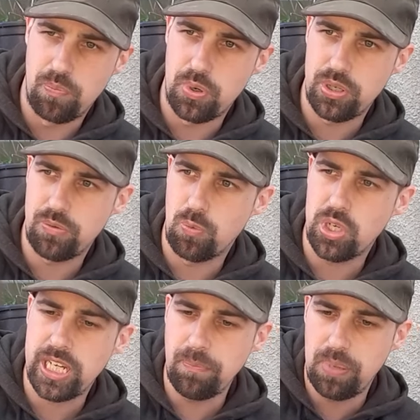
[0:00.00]
or a
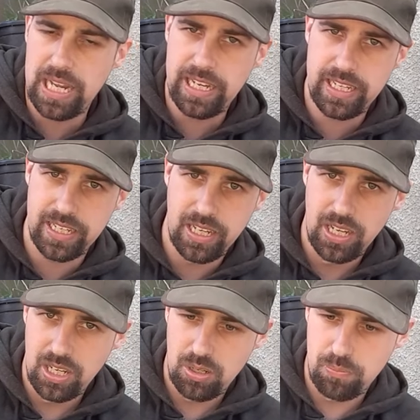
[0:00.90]
walking plank
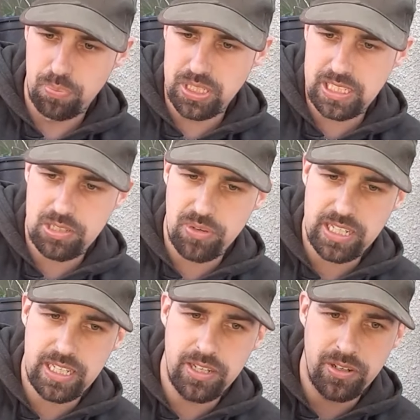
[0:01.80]
put it
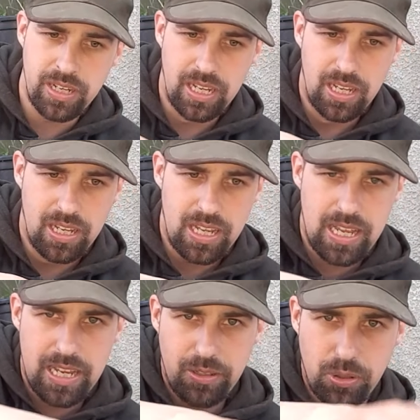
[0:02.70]
right here
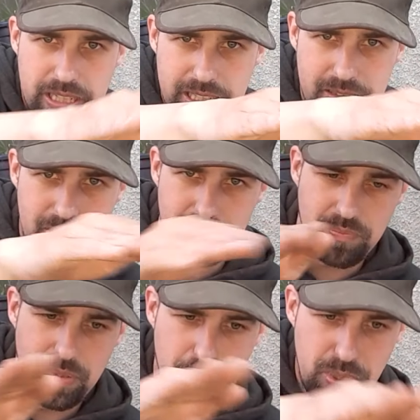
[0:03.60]
and you
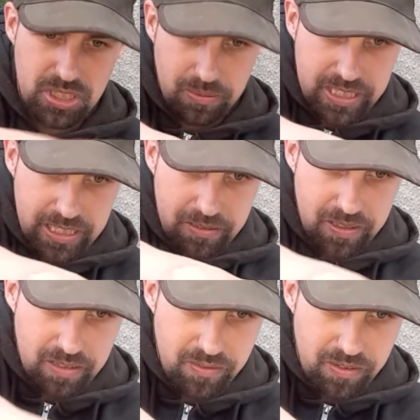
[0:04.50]
can put something